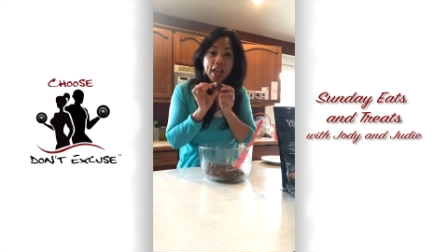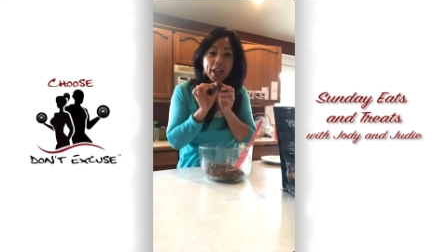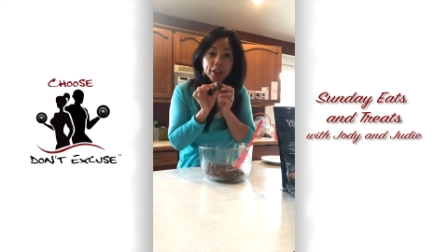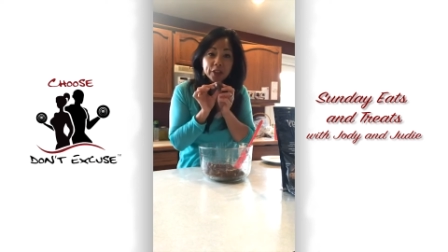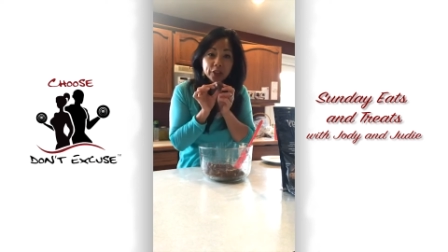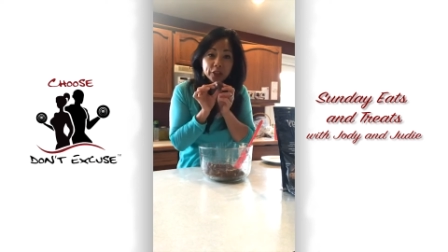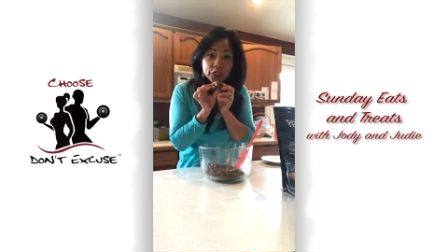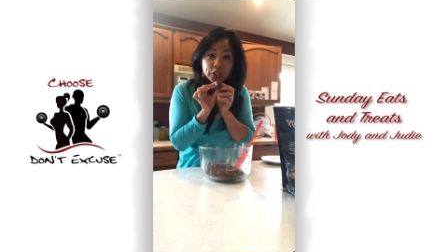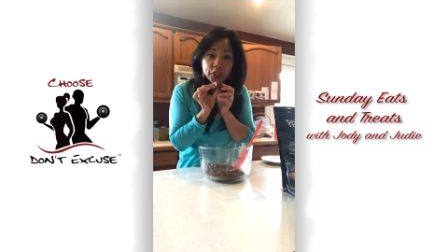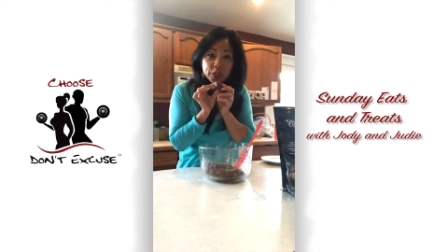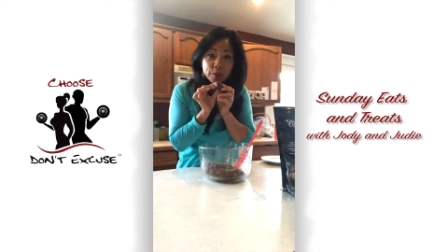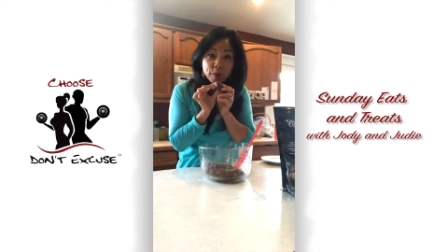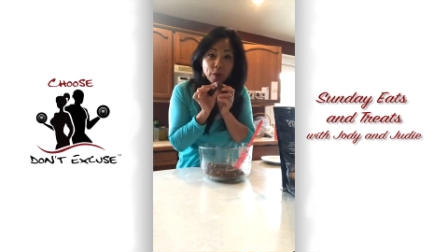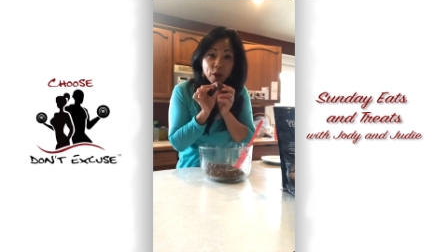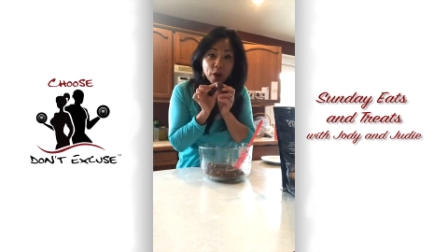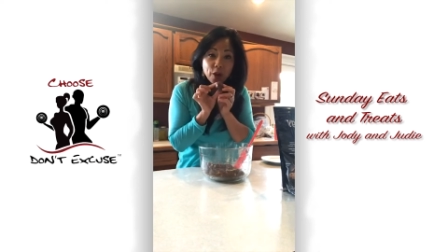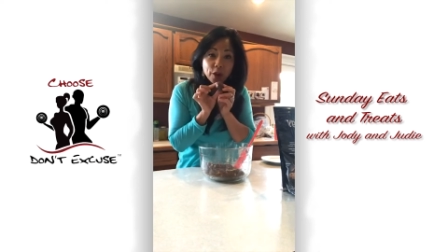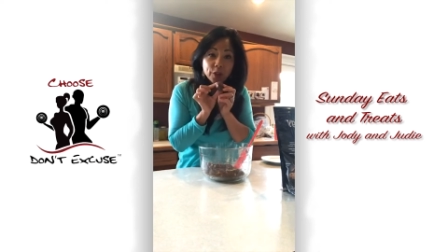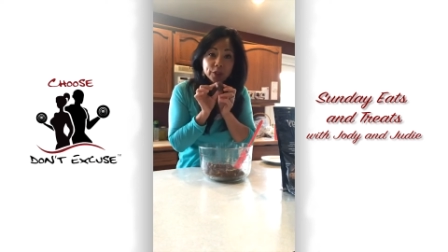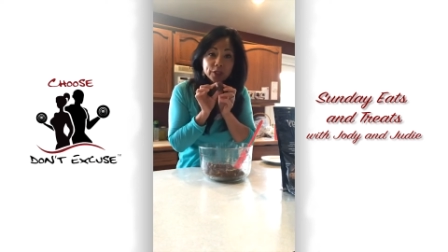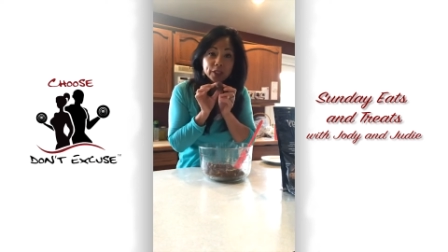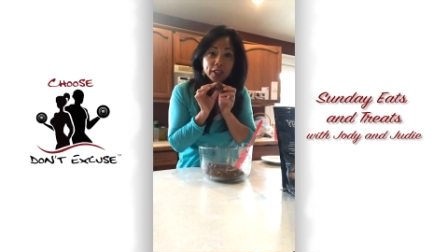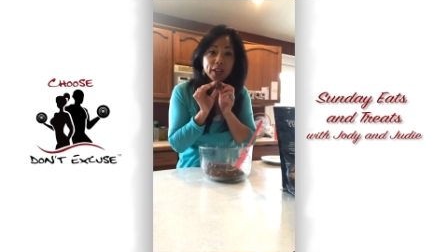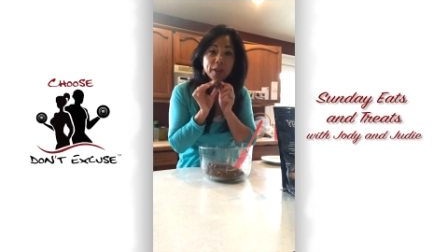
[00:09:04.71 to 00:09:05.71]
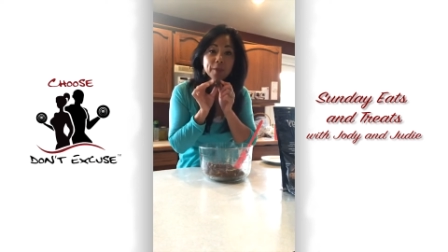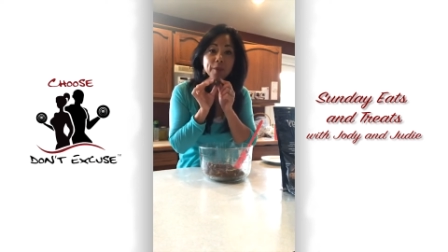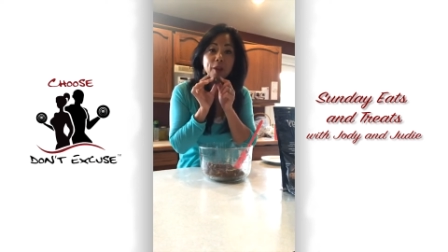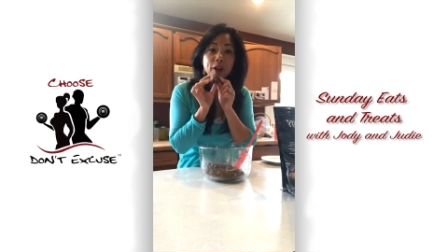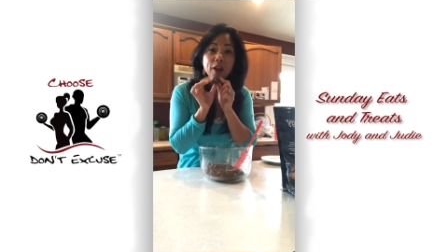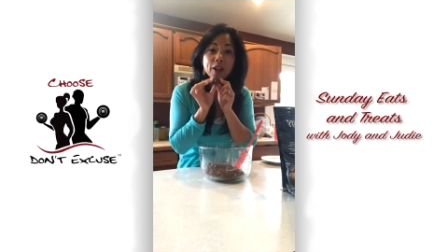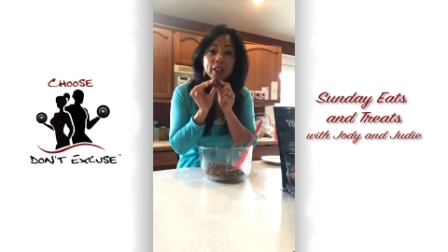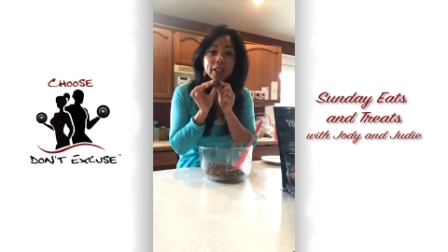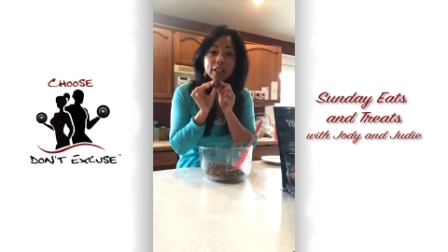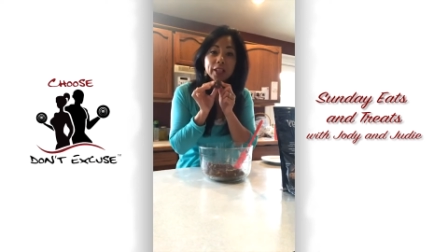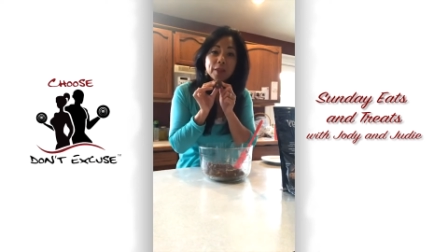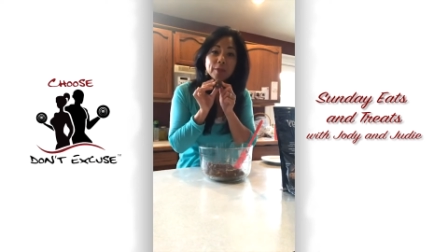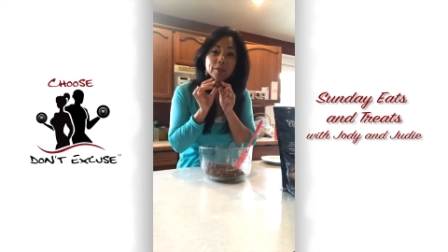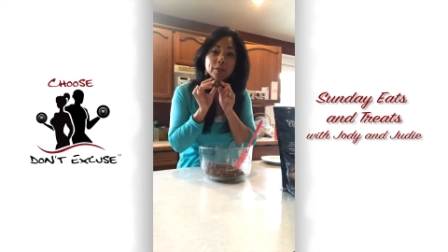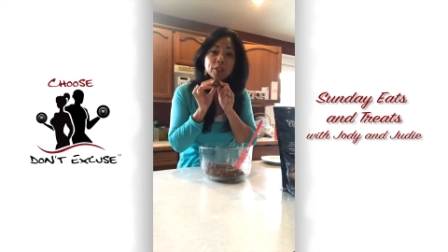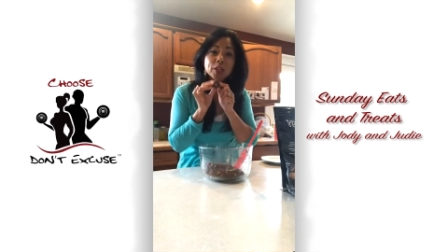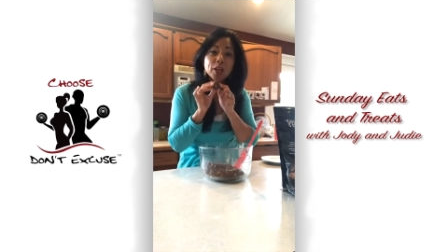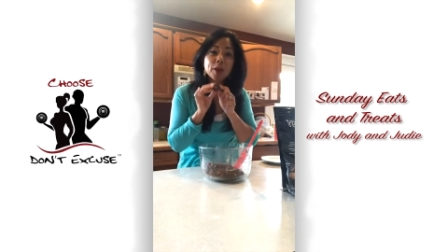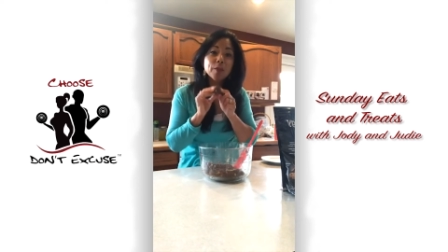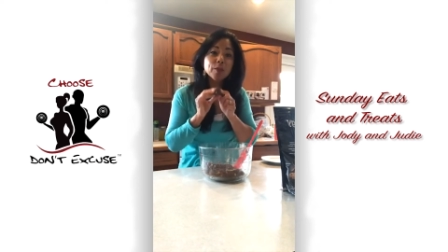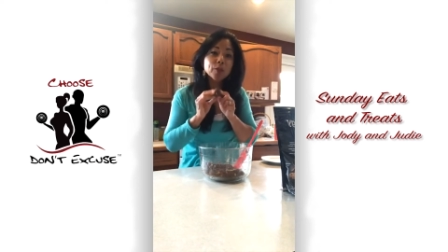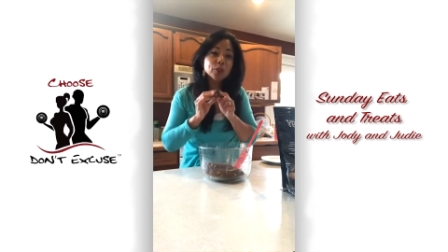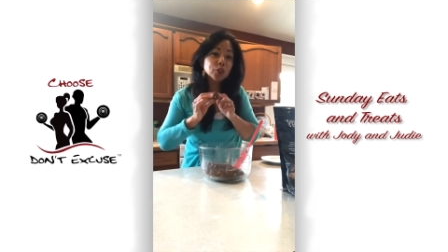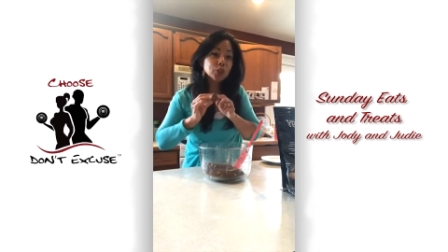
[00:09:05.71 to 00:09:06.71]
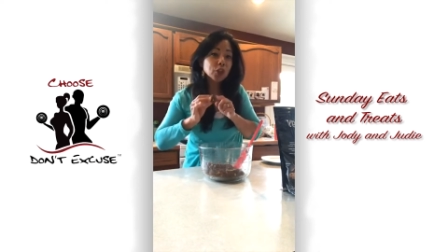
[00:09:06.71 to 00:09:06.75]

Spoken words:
Energy balls, and I'm calling them double